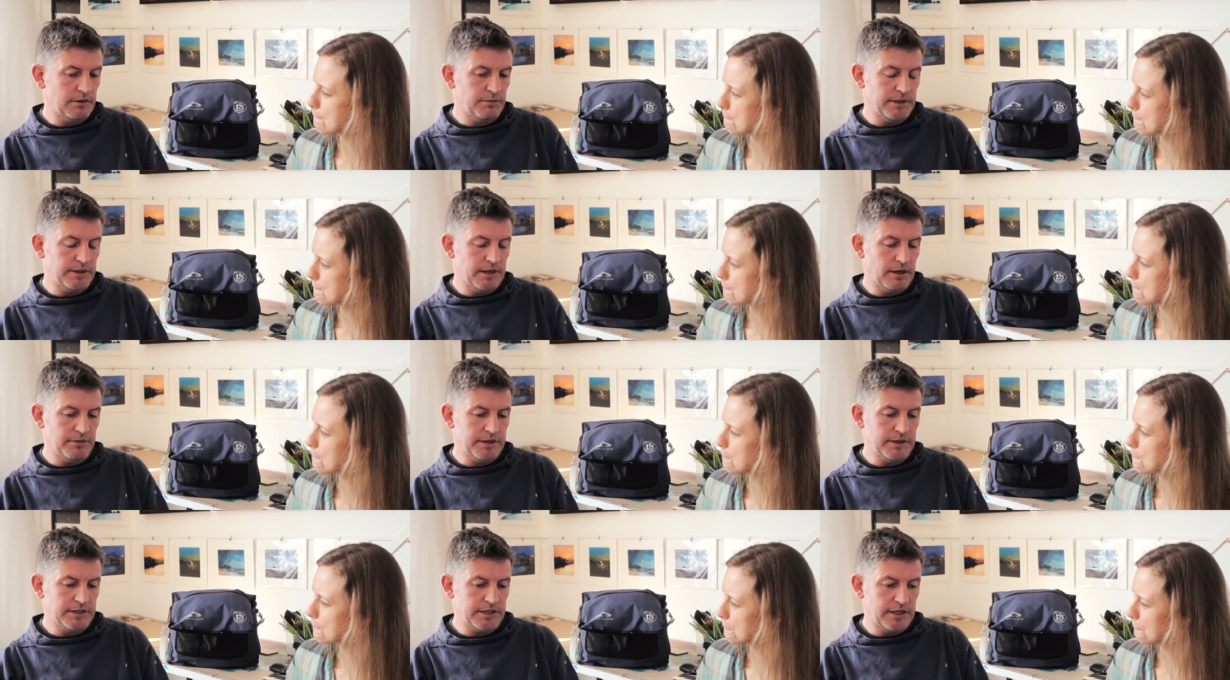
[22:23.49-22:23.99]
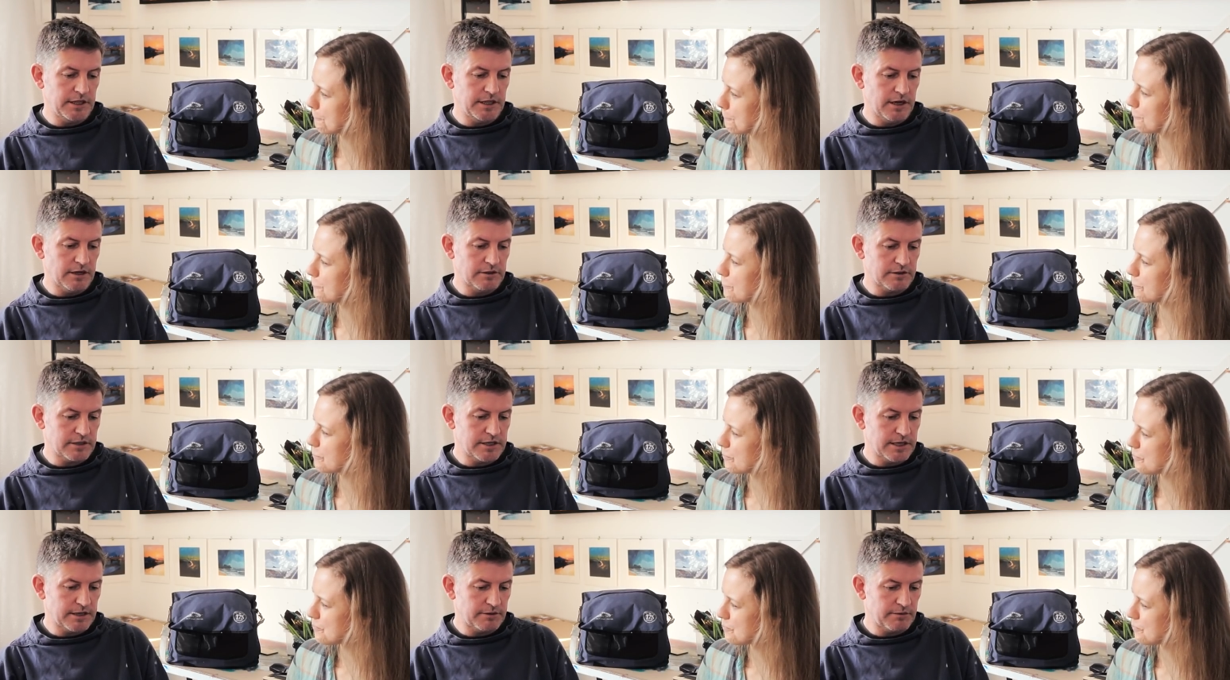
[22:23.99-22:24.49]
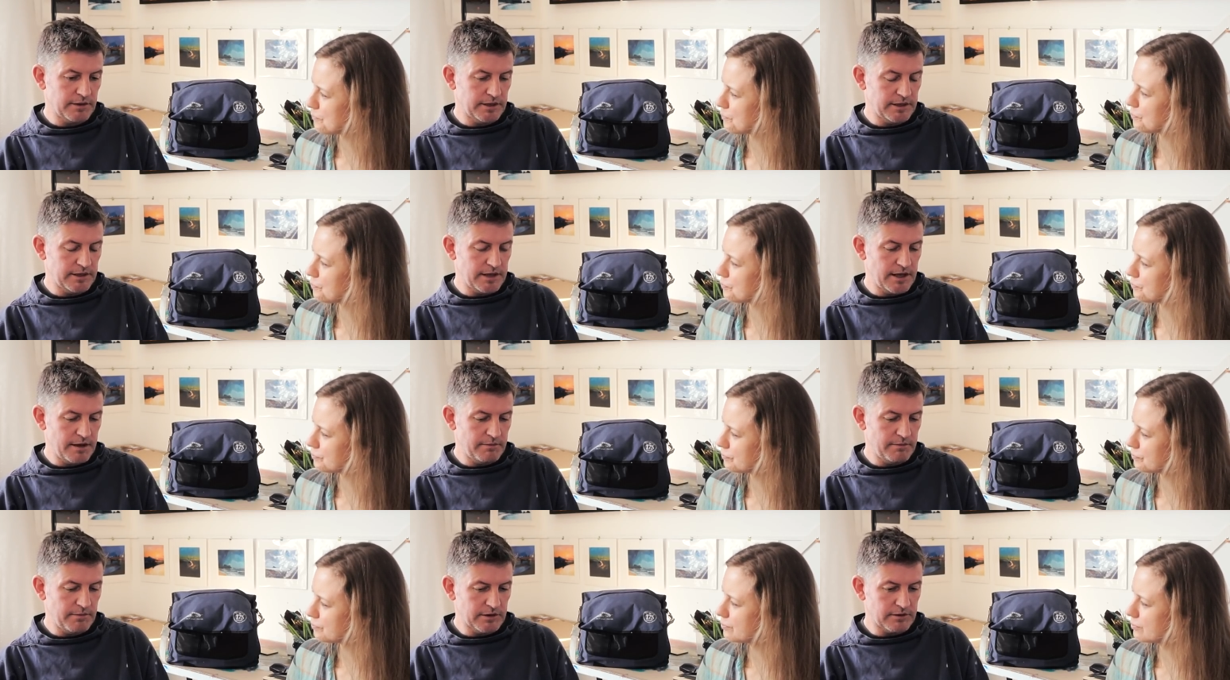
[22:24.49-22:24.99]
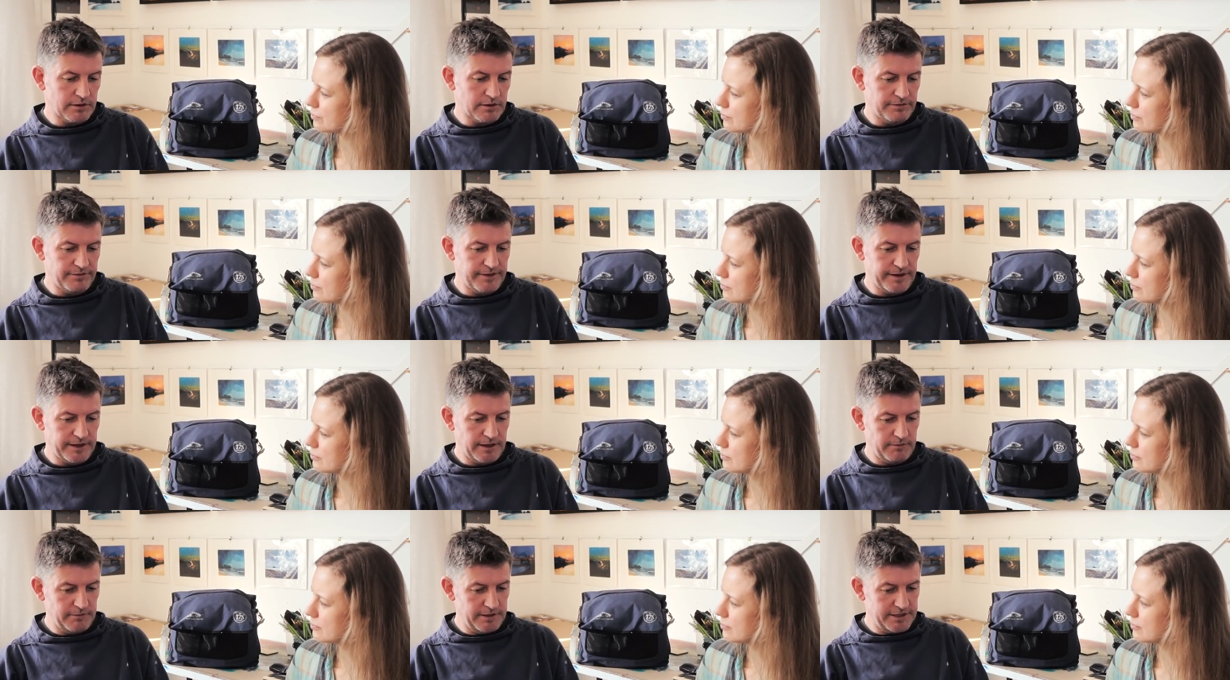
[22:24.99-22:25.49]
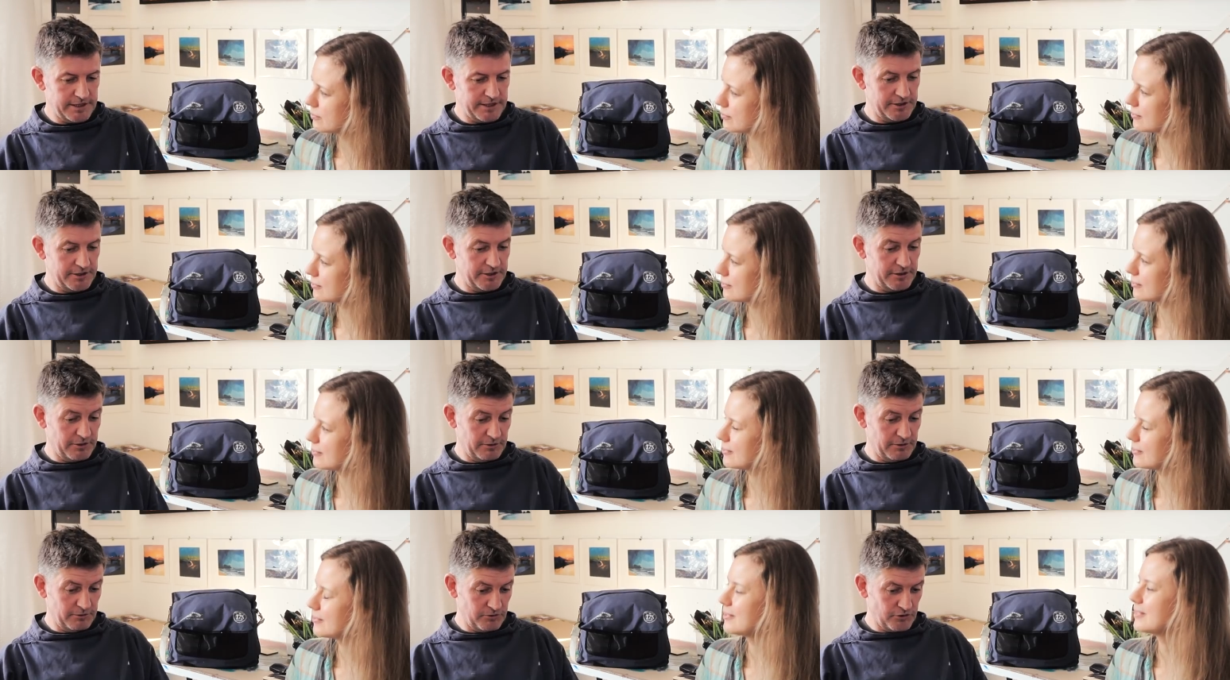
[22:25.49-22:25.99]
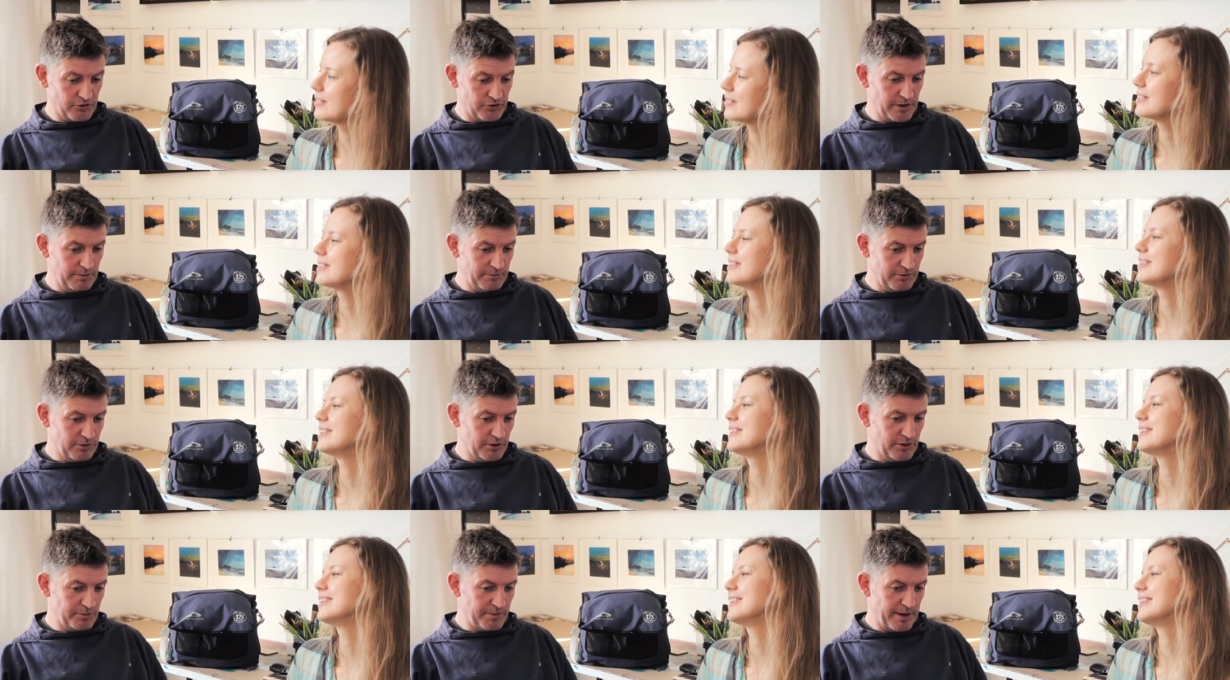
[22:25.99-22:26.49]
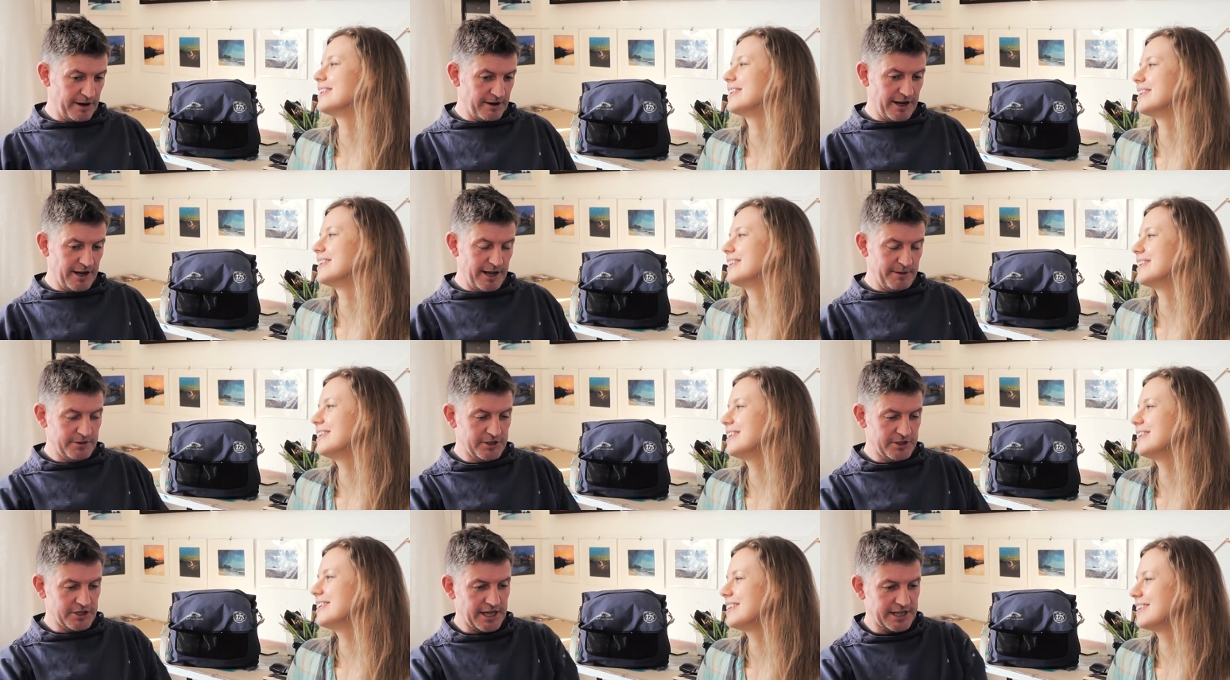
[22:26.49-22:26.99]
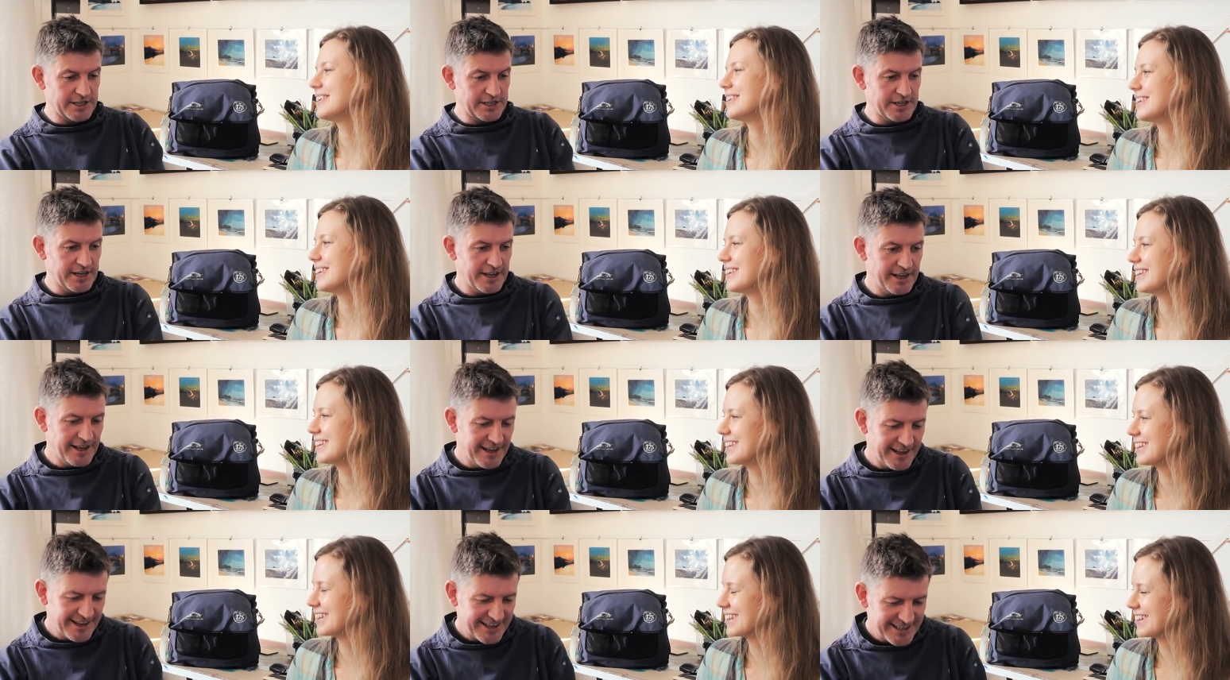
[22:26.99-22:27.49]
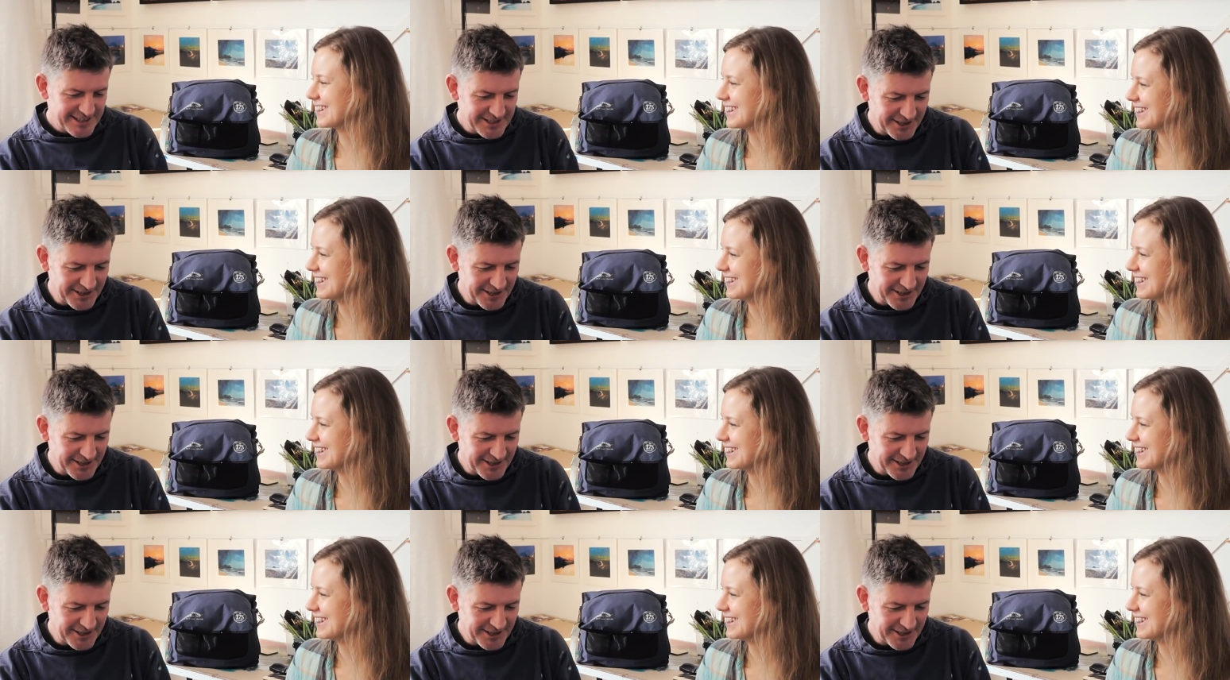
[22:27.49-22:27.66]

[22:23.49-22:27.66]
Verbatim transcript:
Speaker 1: You know, I went to the Arctic when um, I got fed up listening to Donald Trump talk about climate change,